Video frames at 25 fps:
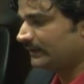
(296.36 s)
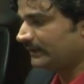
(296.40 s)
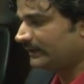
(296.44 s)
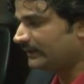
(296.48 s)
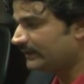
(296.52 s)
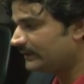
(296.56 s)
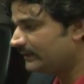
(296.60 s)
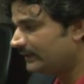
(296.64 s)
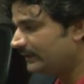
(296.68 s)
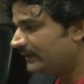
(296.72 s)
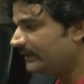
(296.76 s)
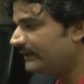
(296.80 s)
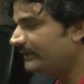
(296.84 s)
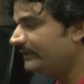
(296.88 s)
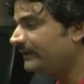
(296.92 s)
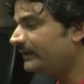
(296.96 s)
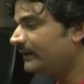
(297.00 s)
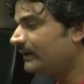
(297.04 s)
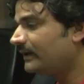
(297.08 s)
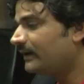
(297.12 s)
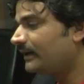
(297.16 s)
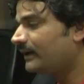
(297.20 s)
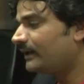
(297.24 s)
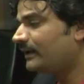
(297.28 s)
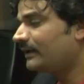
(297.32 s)
Here in
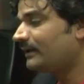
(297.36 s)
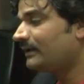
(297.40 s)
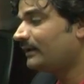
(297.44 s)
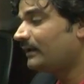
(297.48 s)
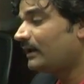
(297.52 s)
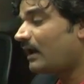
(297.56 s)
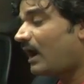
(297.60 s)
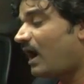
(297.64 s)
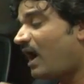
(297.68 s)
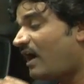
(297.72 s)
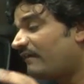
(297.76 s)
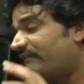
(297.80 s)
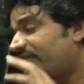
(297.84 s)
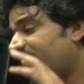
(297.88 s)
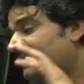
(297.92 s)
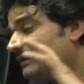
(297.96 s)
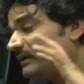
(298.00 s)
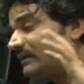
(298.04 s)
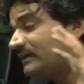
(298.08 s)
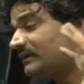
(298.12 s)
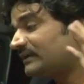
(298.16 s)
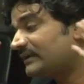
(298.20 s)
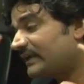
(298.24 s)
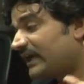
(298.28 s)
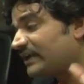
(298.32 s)
India,
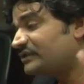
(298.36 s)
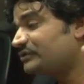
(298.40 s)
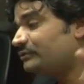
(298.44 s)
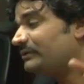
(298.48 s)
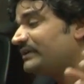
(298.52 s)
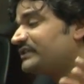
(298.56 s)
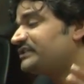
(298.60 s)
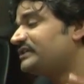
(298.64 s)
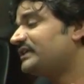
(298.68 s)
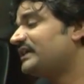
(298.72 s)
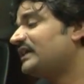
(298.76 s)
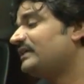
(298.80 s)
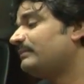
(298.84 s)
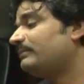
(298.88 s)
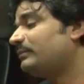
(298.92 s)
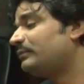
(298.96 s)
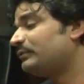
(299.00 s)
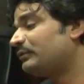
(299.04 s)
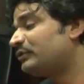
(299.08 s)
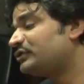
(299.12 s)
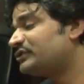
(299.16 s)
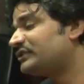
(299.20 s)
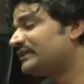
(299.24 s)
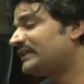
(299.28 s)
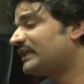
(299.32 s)
after graduation and
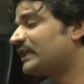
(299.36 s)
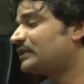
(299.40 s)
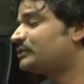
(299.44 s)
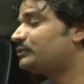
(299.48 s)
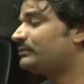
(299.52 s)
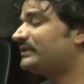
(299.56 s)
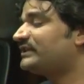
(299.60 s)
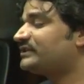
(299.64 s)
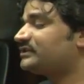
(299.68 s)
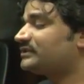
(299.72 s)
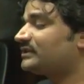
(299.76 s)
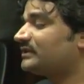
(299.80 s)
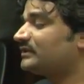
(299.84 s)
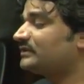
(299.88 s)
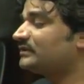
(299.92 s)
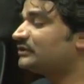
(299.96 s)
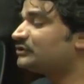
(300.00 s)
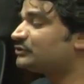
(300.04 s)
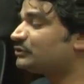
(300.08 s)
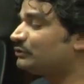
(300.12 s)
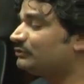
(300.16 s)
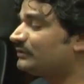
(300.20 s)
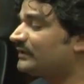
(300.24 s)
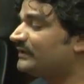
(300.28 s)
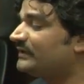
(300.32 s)
post graduation,
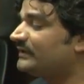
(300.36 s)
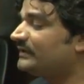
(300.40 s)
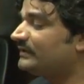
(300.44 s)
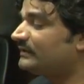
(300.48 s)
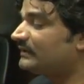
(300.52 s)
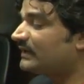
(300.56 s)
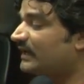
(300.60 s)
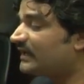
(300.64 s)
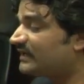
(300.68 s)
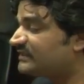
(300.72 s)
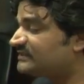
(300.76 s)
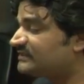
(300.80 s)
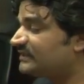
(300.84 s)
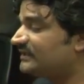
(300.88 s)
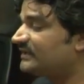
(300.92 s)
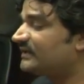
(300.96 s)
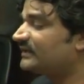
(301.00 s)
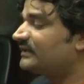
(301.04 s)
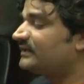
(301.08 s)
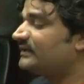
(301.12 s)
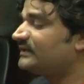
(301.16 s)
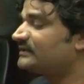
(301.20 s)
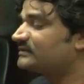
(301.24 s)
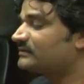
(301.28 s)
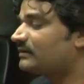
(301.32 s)
the student
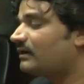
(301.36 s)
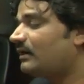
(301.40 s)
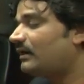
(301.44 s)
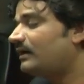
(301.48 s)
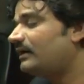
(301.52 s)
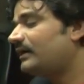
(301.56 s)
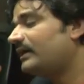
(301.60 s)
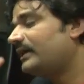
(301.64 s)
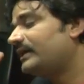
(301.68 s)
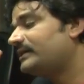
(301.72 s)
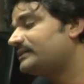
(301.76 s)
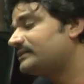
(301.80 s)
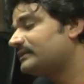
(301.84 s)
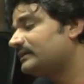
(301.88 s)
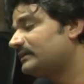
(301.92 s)
children is called as,